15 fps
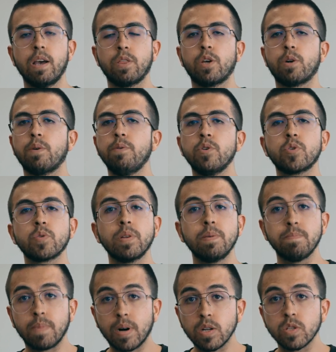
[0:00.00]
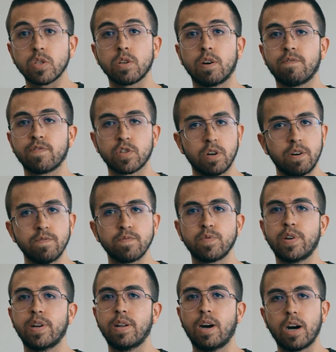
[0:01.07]
there are usually months of
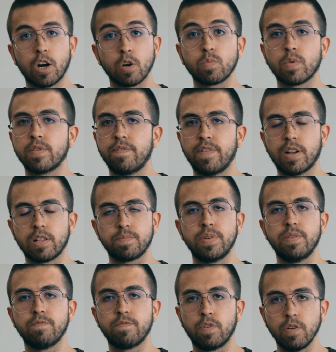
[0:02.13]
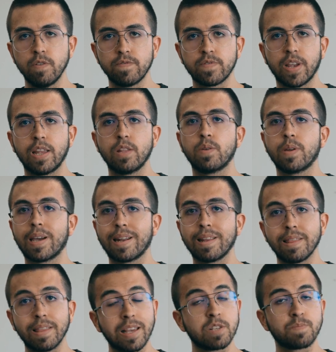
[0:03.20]
software and hardware development involved into getting
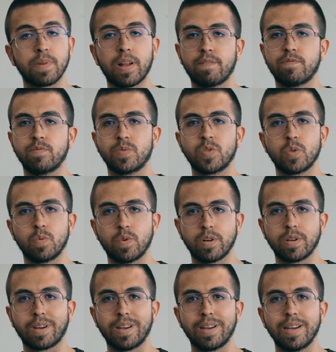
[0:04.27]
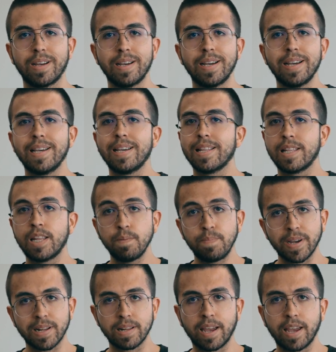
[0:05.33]
these platforms to work.
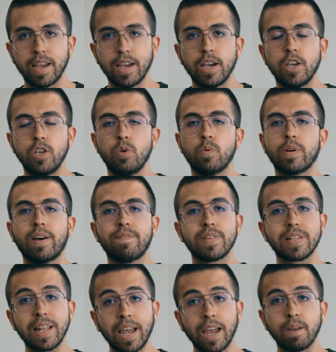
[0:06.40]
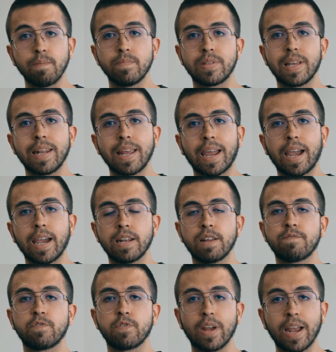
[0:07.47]
Typically, you would have a team dedicated
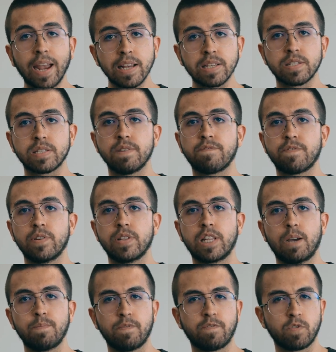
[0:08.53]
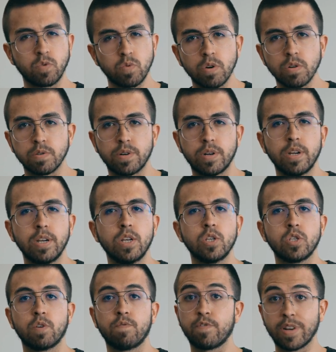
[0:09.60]
for each different type of controller.
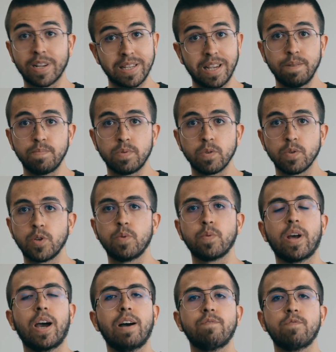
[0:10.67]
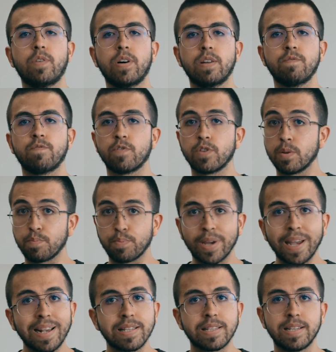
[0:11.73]
So for example, you would have one for the
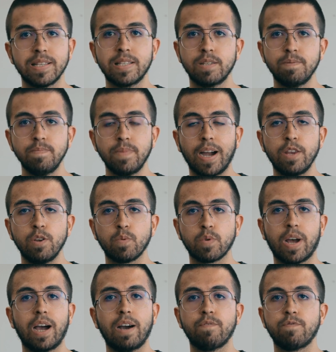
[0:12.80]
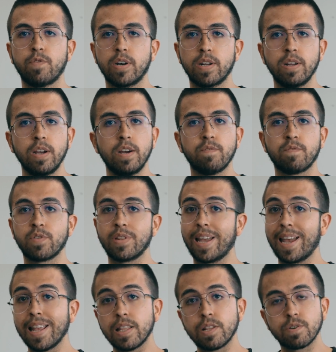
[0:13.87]
brake system and you would have one for the
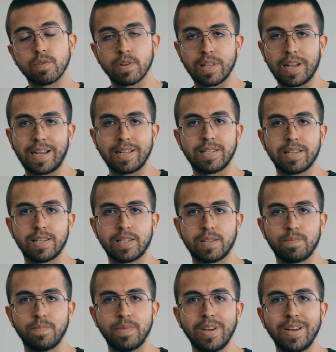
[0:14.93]
internal light system.